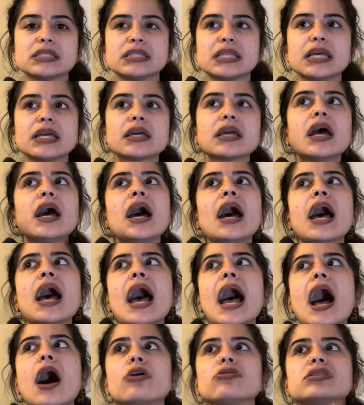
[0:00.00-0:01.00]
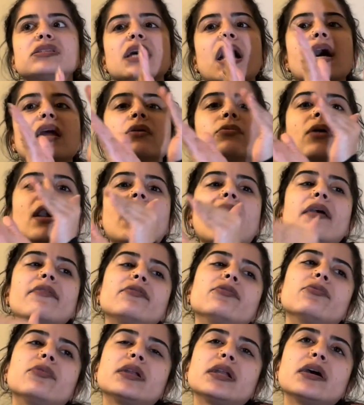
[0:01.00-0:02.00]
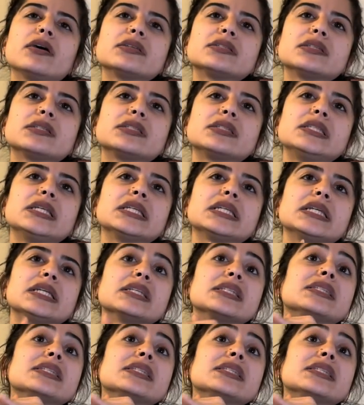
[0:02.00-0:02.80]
Think outside of what everyone else is thinking.